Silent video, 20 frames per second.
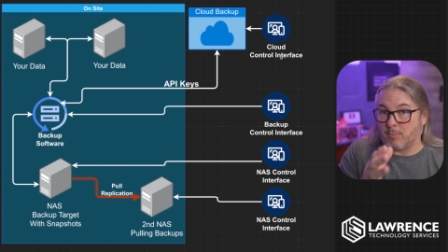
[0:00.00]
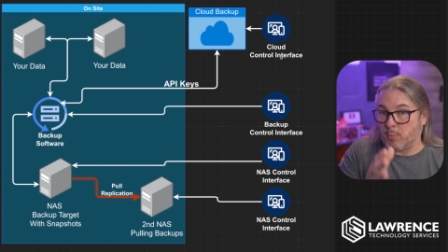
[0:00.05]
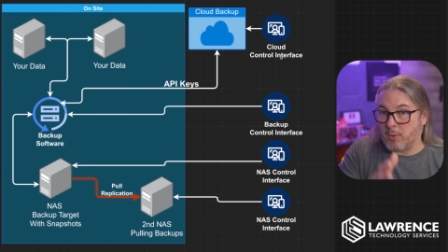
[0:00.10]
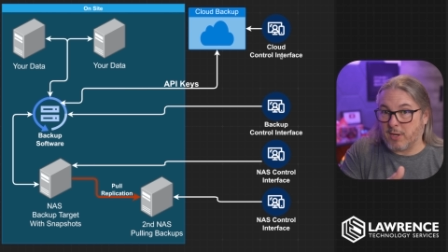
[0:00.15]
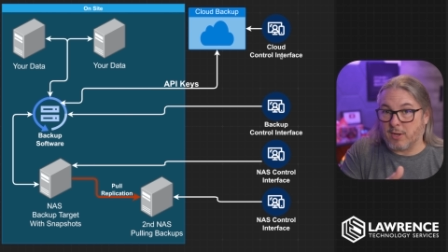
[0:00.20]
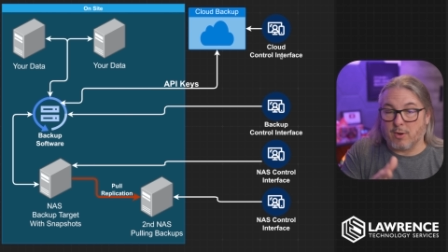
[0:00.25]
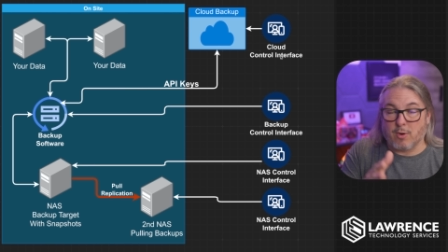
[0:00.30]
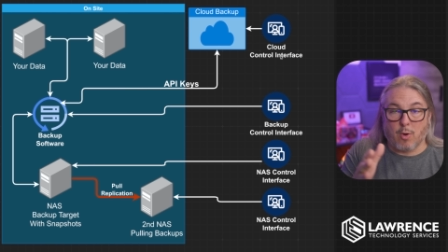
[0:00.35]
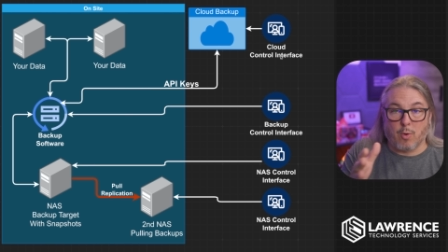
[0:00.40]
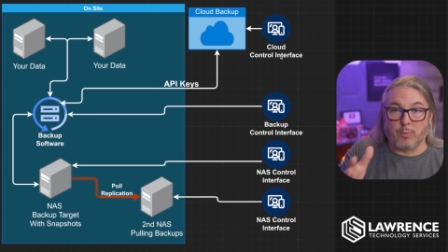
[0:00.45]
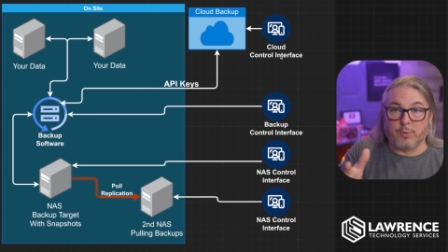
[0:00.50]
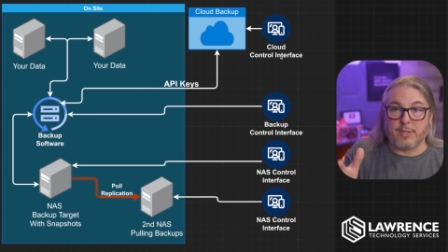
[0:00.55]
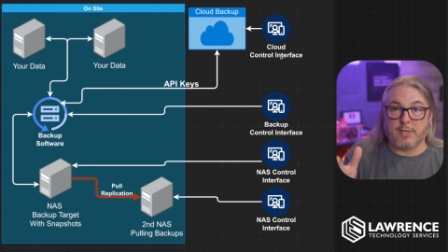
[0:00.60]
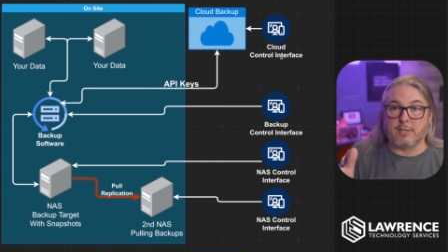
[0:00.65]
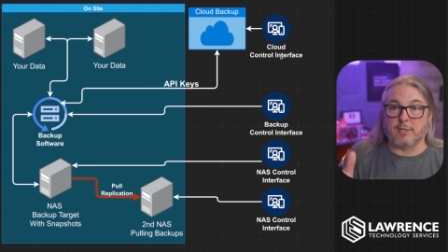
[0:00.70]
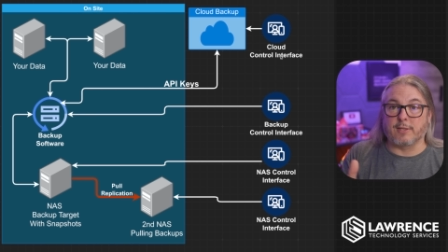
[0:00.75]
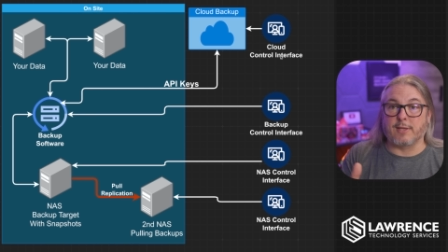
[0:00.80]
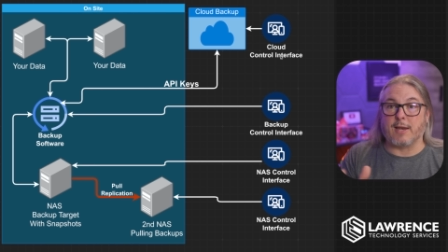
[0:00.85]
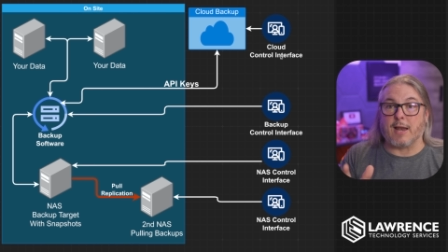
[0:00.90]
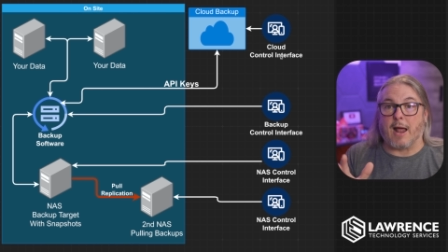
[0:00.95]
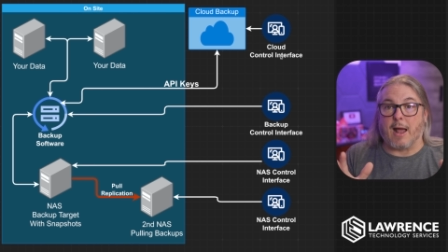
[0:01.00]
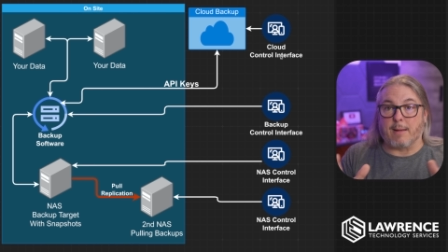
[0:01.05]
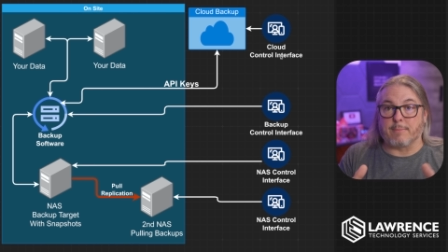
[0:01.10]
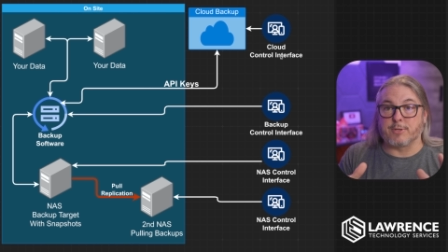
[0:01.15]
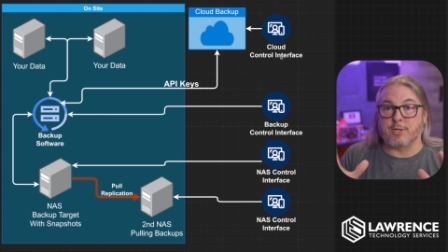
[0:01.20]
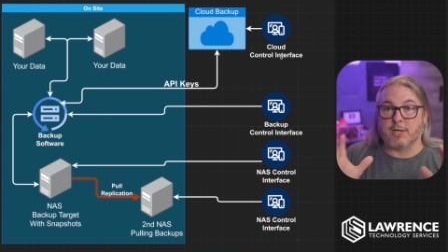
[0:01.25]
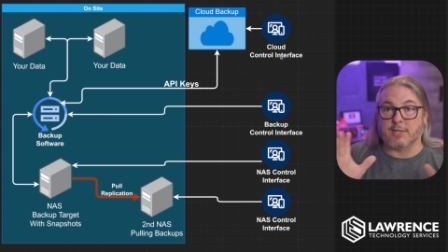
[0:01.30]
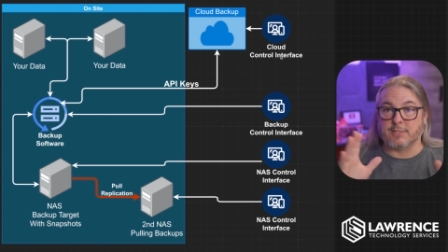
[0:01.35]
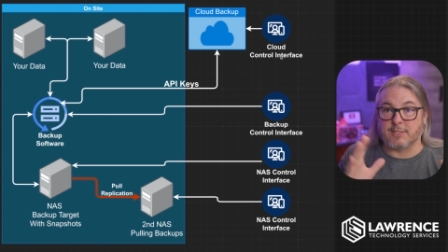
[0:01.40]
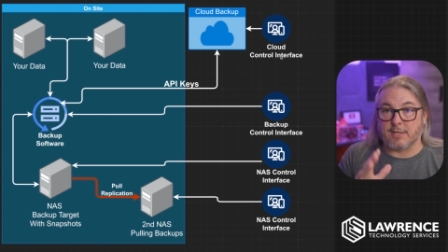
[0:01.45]
we can only delete
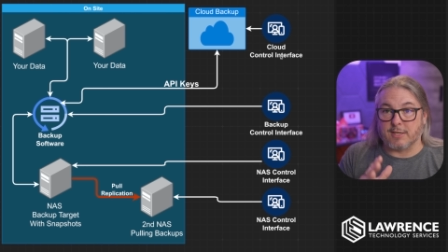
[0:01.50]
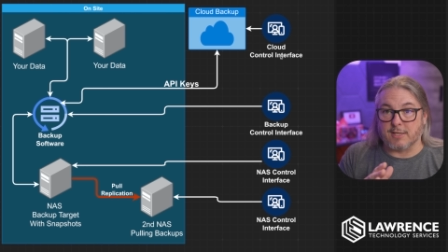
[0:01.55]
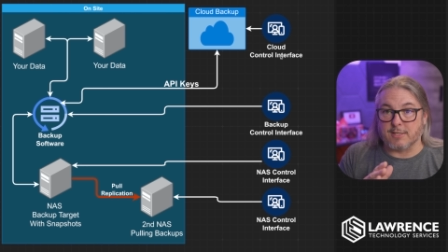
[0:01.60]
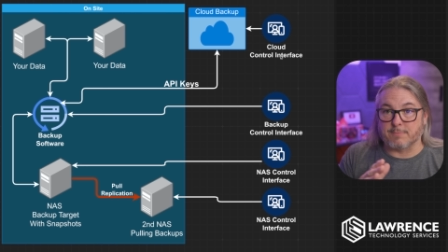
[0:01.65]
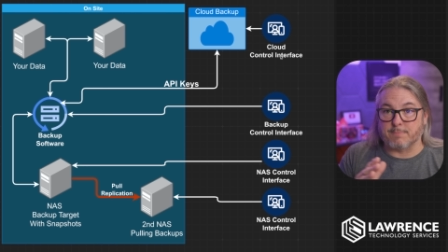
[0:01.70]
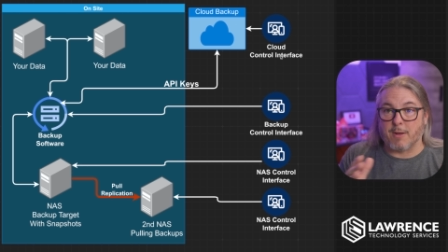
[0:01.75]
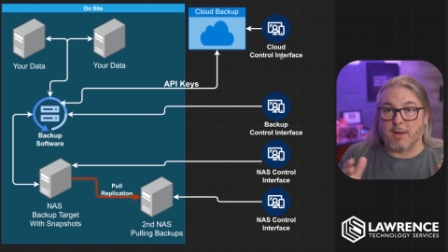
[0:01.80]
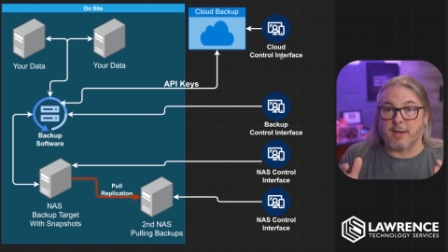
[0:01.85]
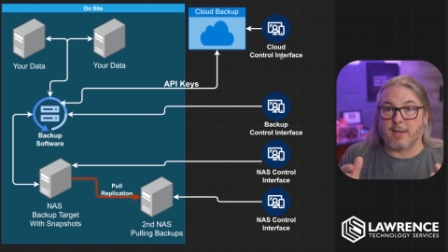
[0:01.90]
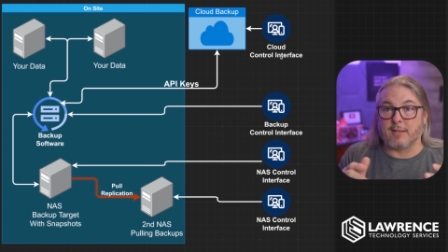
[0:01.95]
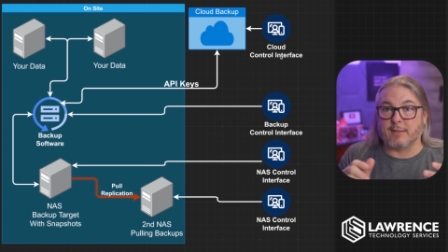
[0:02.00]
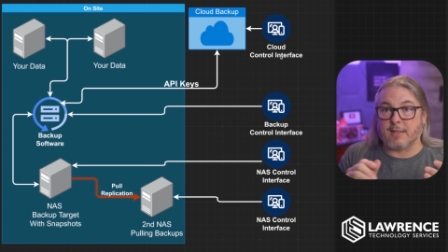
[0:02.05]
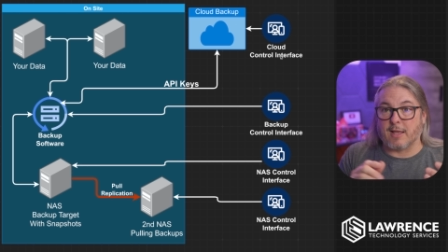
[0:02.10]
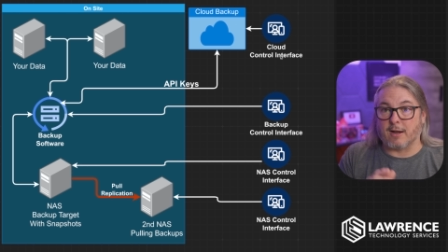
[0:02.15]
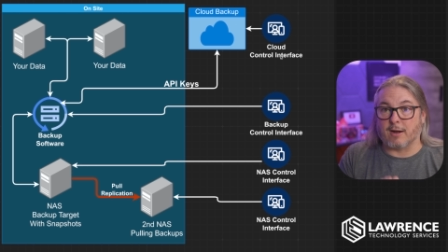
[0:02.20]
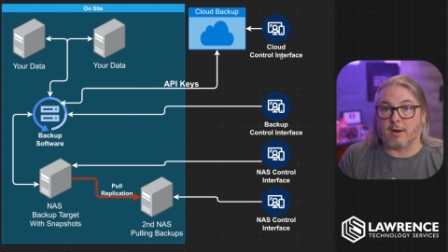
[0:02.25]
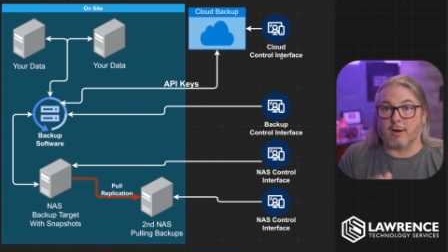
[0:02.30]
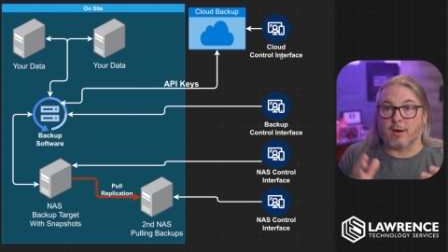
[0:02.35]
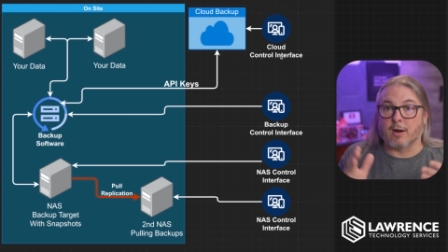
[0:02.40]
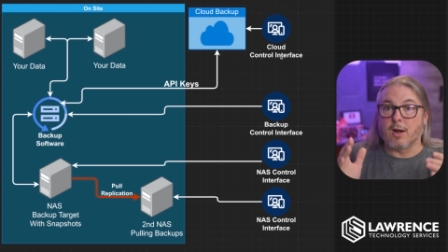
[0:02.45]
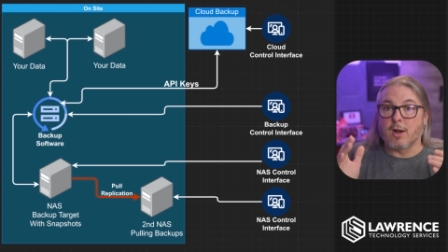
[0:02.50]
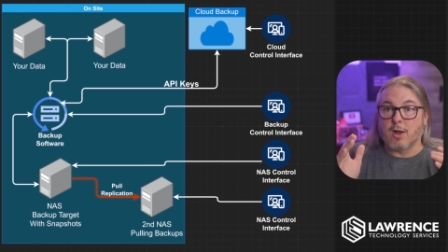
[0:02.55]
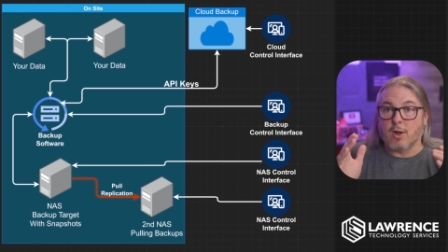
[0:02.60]
objects in this bucket that are